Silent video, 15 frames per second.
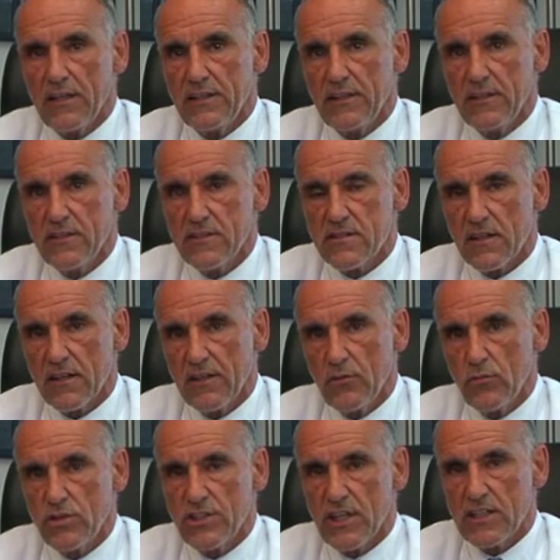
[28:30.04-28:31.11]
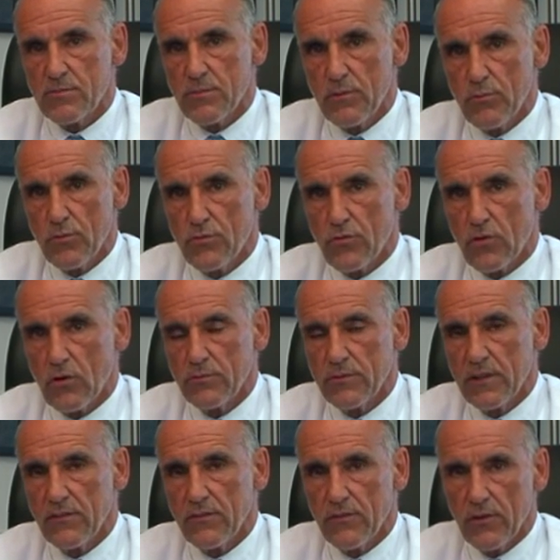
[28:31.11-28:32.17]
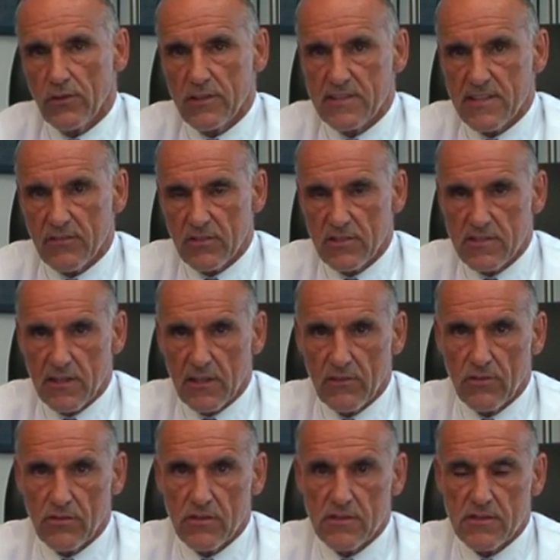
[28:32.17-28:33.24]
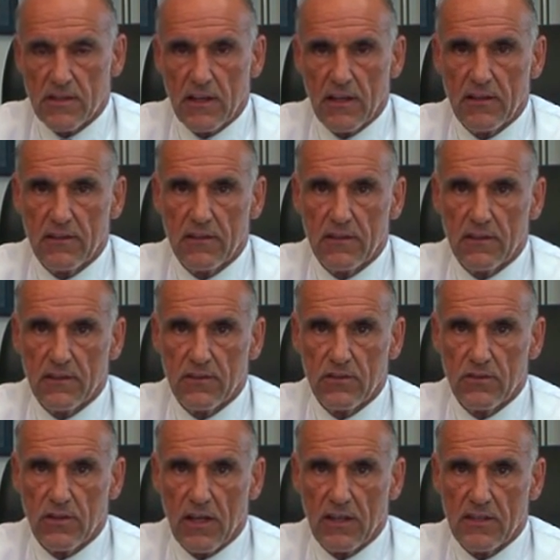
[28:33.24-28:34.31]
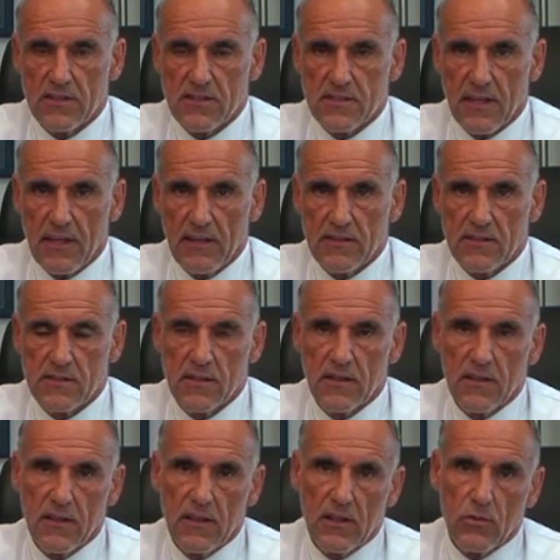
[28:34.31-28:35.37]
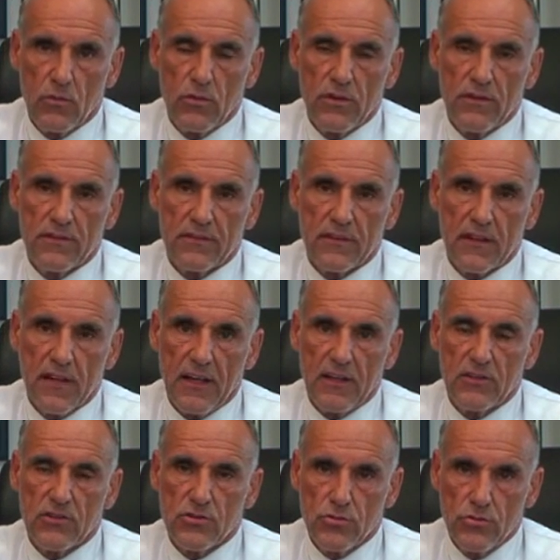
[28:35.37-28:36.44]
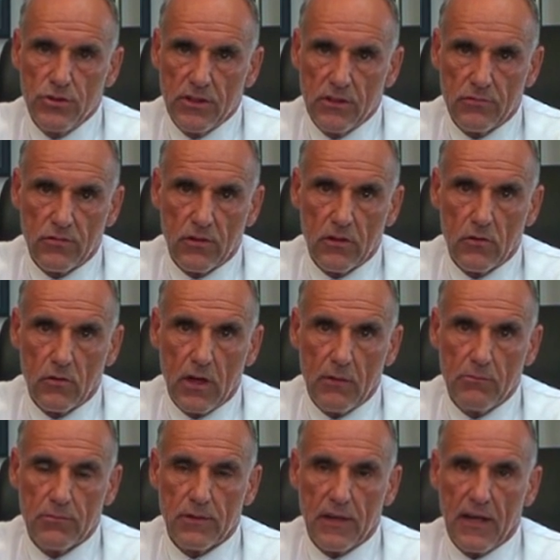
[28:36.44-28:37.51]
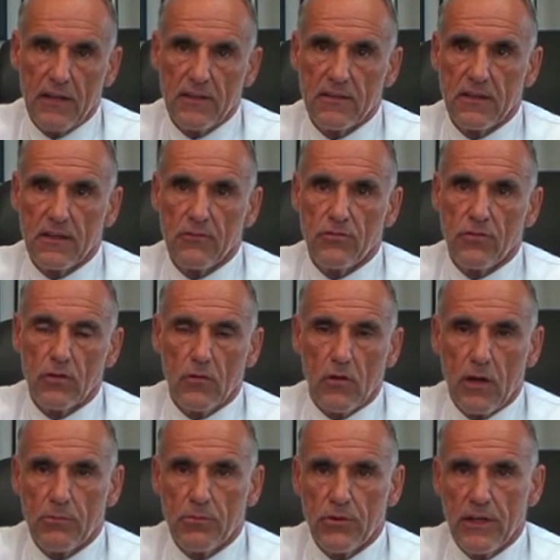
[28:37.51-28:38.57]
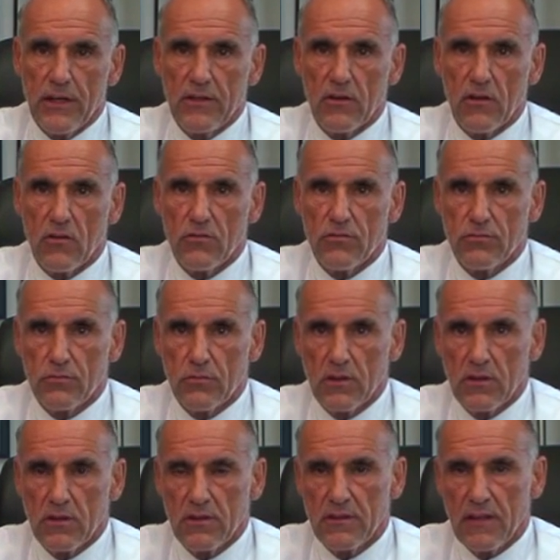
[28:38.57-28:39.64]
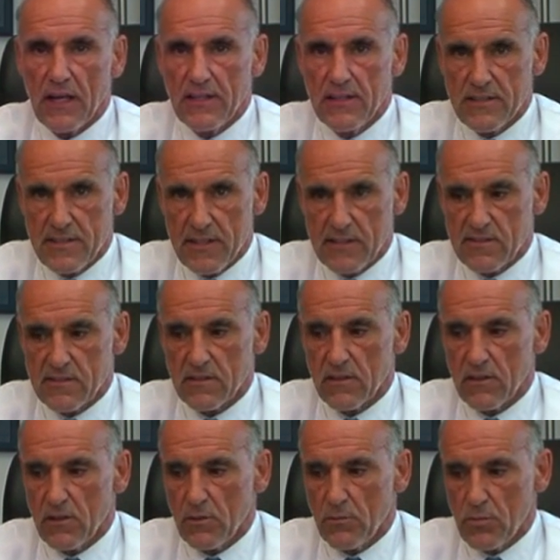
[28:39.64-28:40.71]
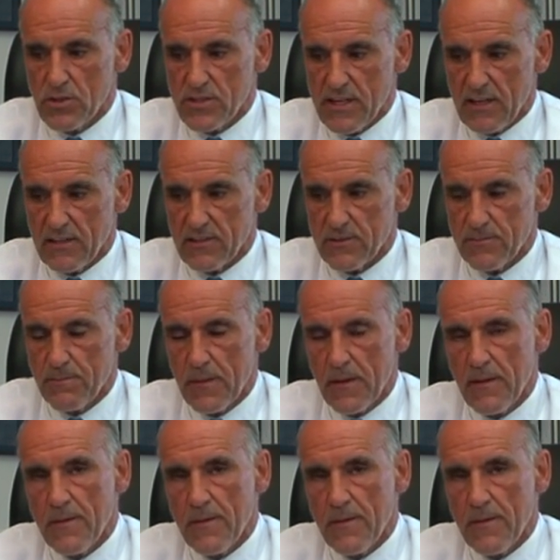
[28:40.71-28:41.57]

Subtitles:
IDE study which has been performed in 37 centers in the United States with a 2-year follow-up and a follow-up rate of 96%.